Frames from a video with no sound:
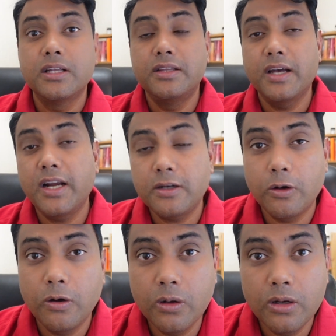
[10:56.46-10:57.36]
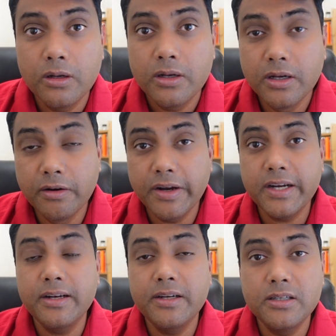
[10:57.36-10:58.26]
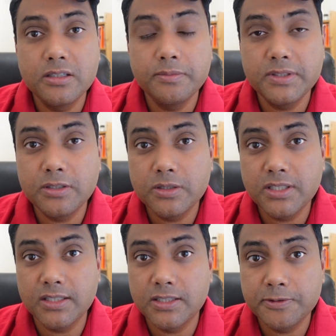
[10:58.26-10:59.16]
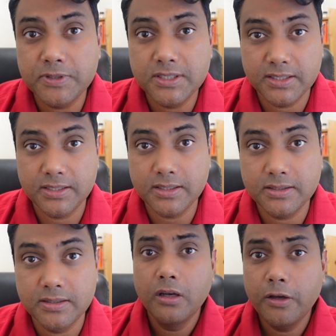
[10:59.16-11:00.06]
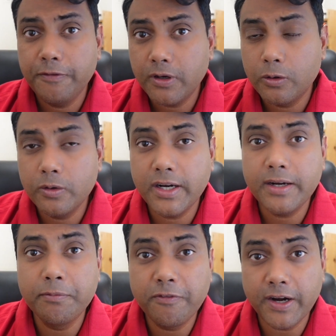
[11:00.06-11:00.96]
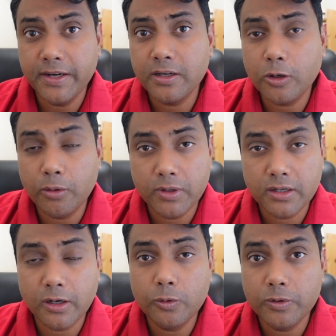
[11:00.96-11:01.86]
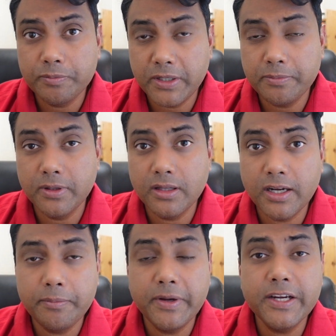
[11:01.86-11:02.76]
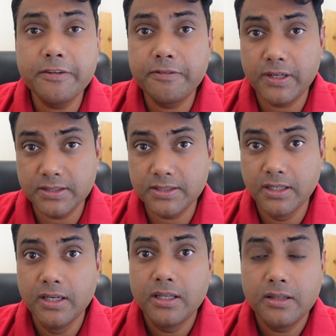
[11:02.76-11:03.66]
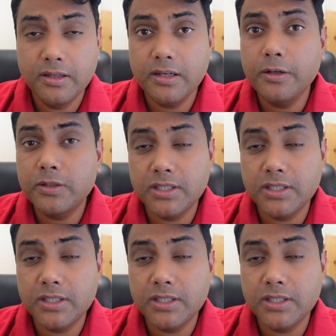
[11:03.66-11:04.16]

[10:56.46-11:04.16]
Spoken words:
That all greatly determines your chances for success. If you are good at finding common ground with people and making friends, then your